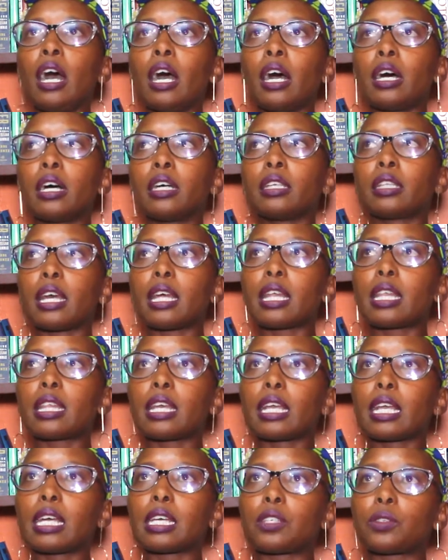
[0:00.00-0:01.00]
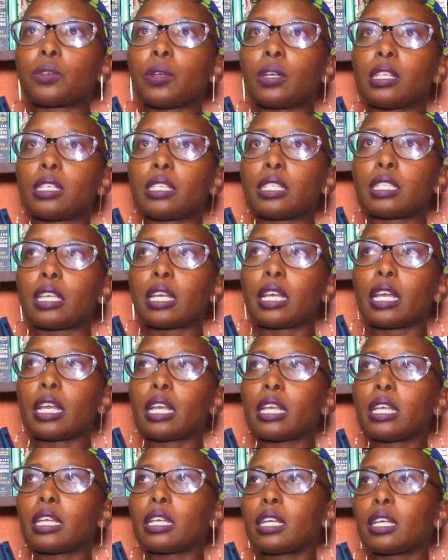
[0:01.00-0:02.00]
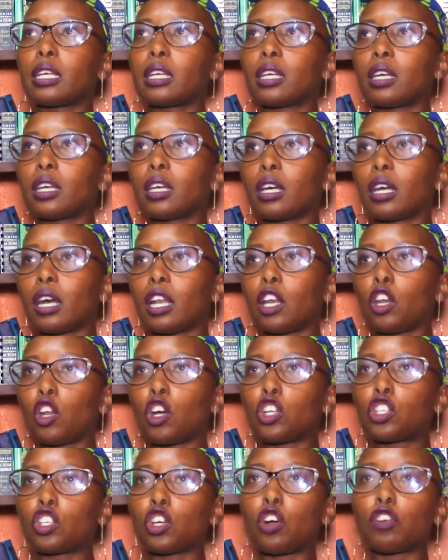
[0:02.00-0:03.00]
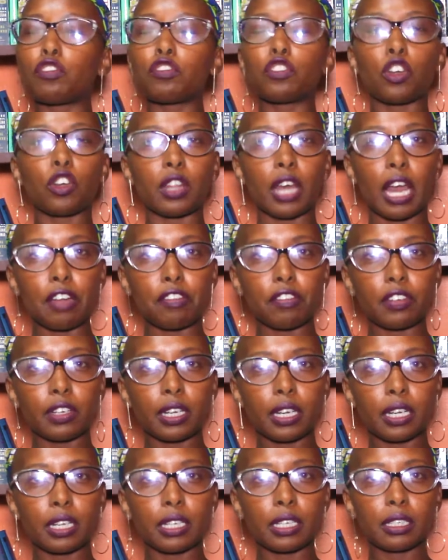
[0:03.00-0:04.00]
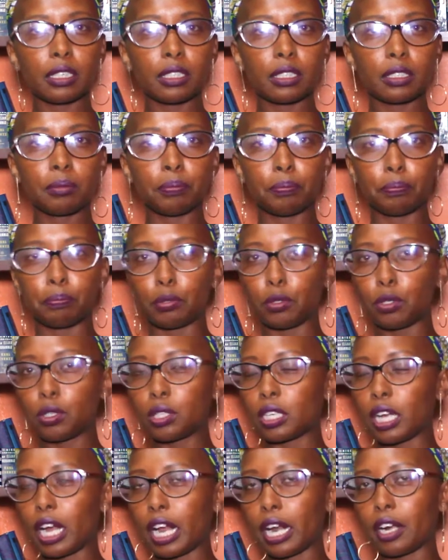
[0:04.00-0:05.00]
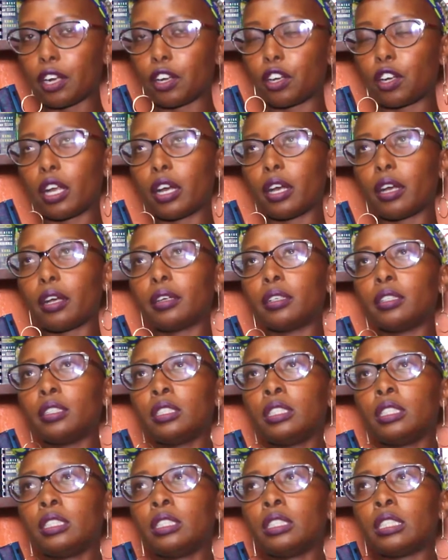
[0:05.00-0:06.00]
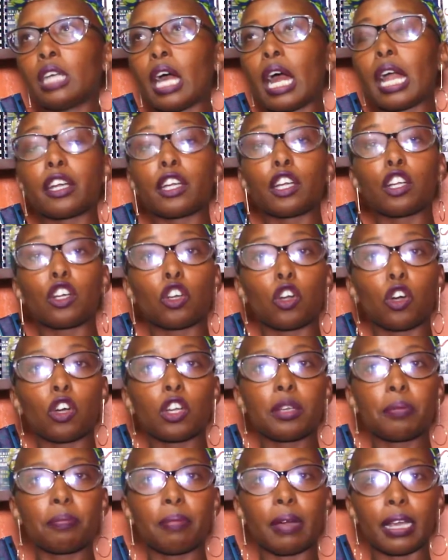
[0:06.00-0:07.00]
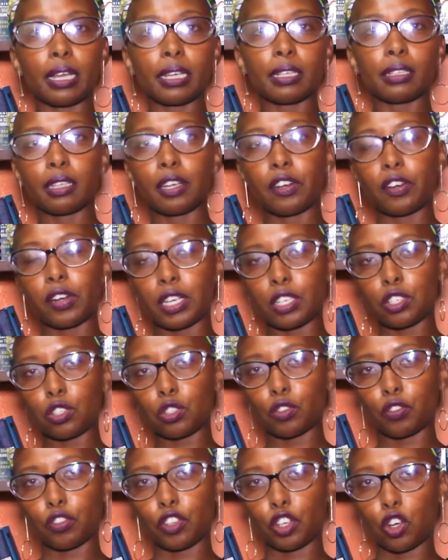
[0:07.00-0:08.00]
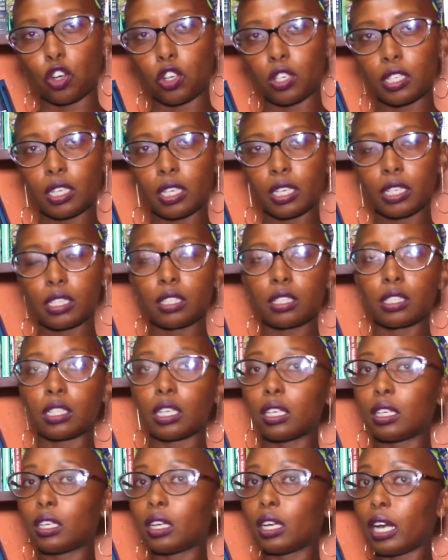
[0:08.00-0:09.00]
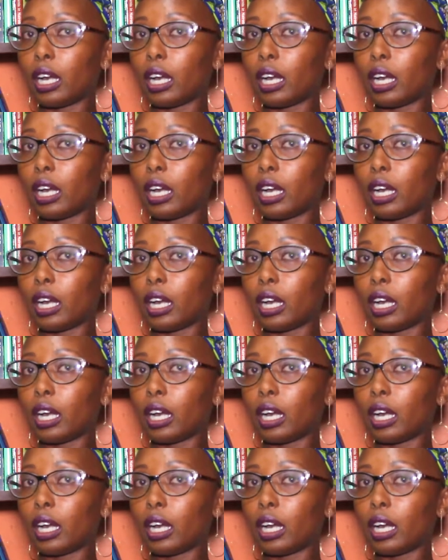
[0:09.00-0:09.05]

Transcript: The other thing as well, I'd say a lot of North African books are ignored by the rest of the continent.